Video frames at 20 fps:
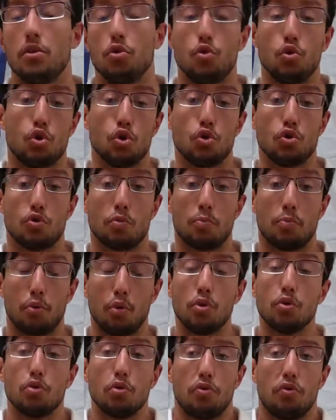You just
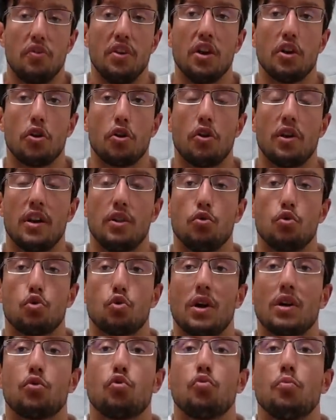point the finger and you
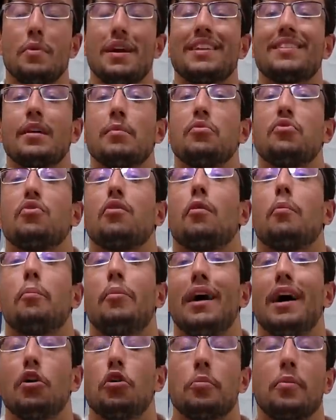try to make them feel
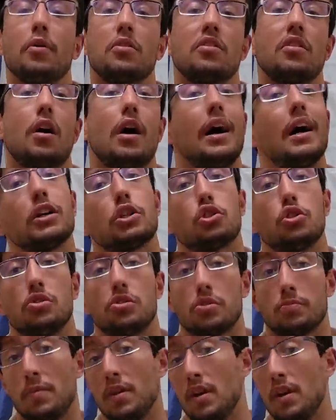bad about their actions.